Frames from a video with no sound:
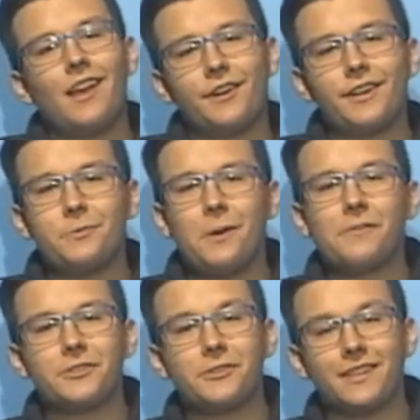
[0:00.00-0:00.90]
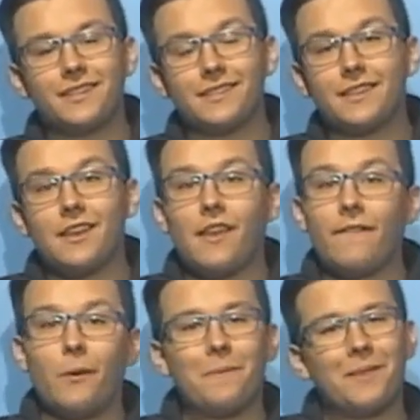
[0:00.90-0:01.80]
Grade 12 students,
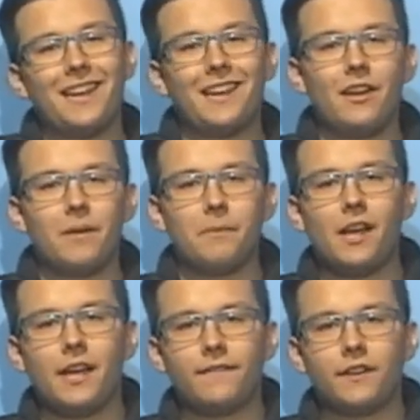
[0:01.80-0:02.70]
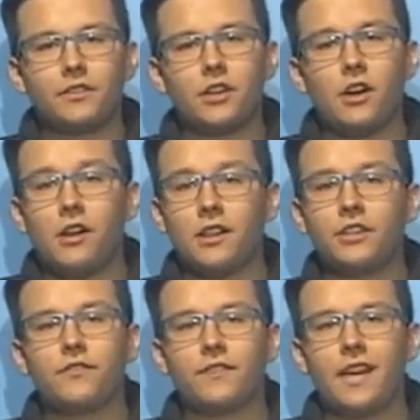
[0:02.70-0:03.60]
if you are planning on applying for
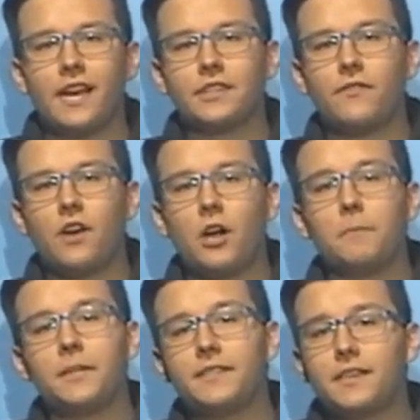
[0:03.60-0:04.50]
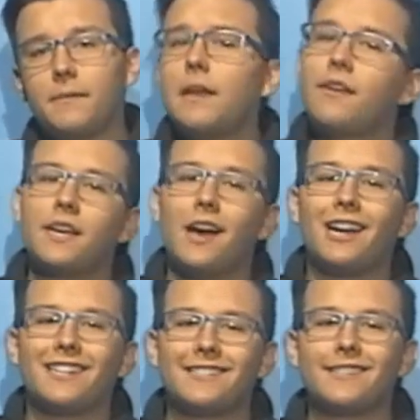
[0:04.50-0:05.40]
college for next fall, please come down to
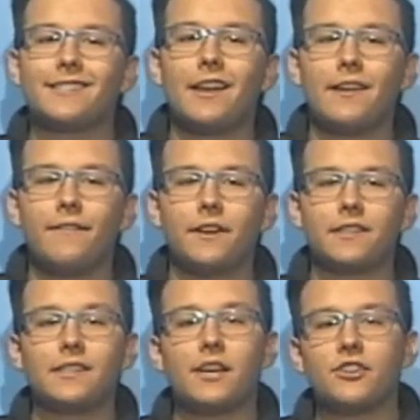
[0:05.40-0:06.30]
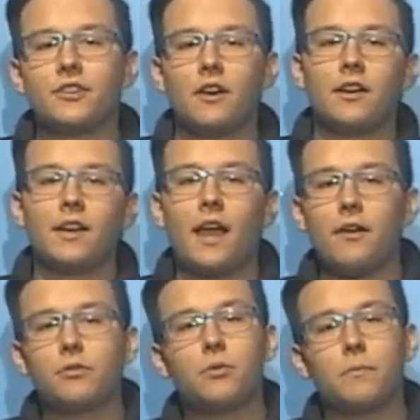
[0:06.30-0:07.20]
guidance to sign up for a session on
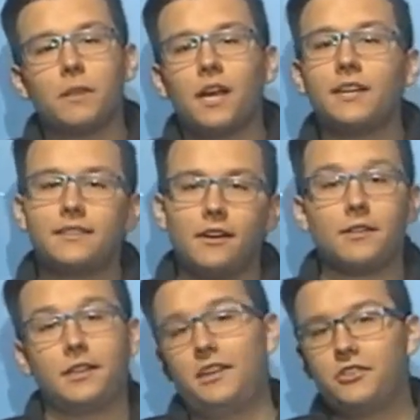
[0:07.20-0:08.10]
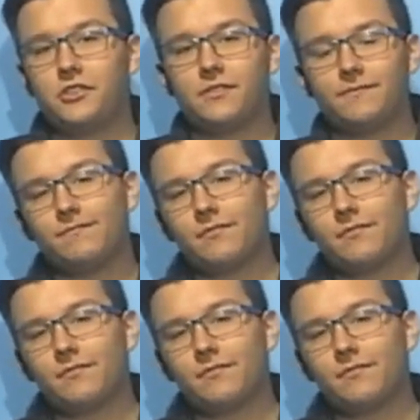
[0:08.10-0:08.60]
how to apply to college.